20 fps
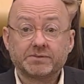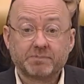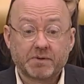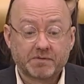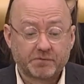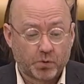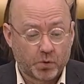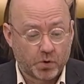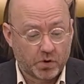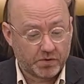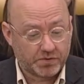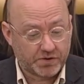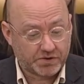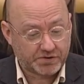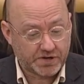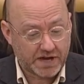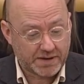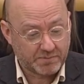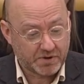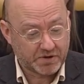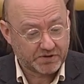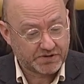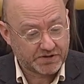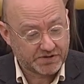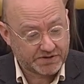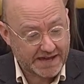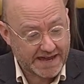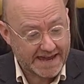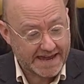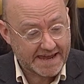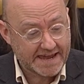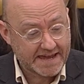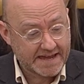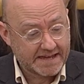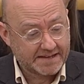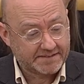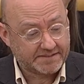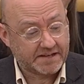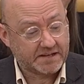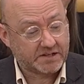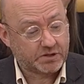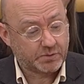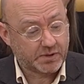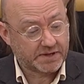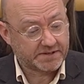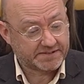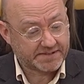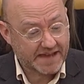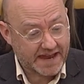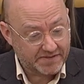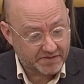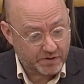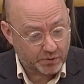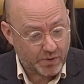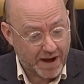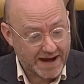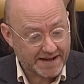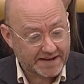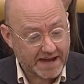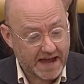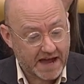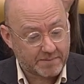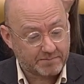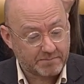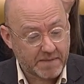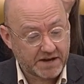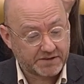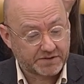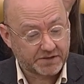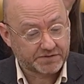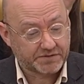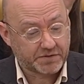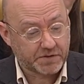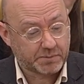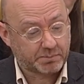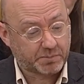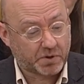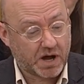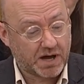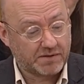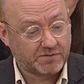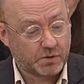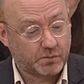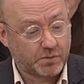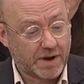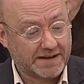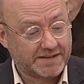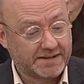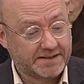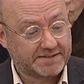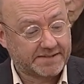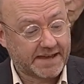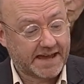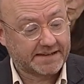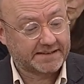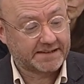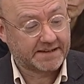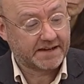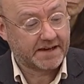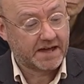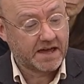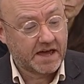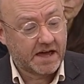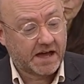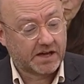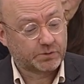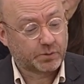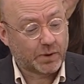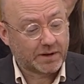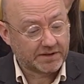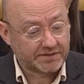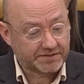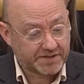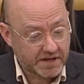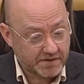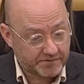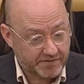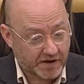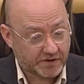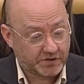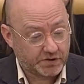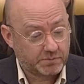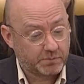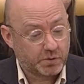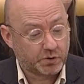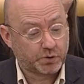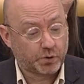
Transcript: before the Chamber today seek to extend the rent cap measures for the private rented sector, as well as the eviction